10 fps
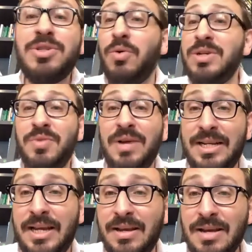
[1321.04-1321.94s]
always
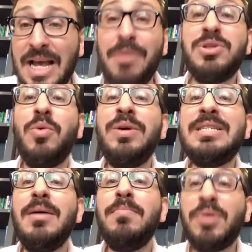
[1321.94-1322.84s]
ready. It was
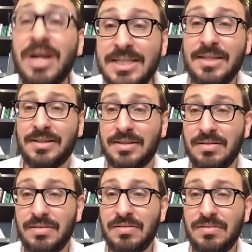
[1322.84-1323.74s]
always present.
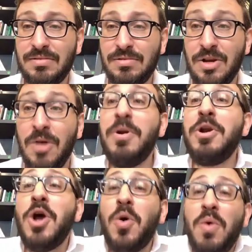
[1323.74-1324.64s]
But
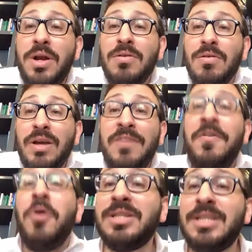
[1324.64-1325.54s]
no one
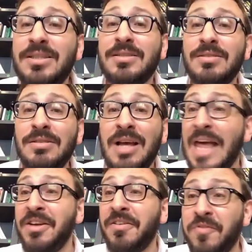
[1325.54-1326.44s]
invoked it.
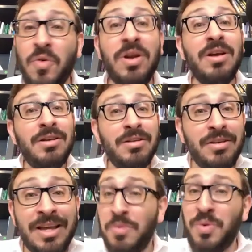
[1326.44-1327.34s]
And therefore,
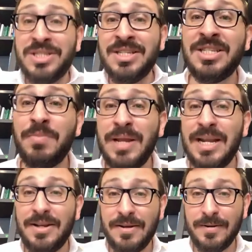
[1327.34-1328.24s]
it wasn't submitted.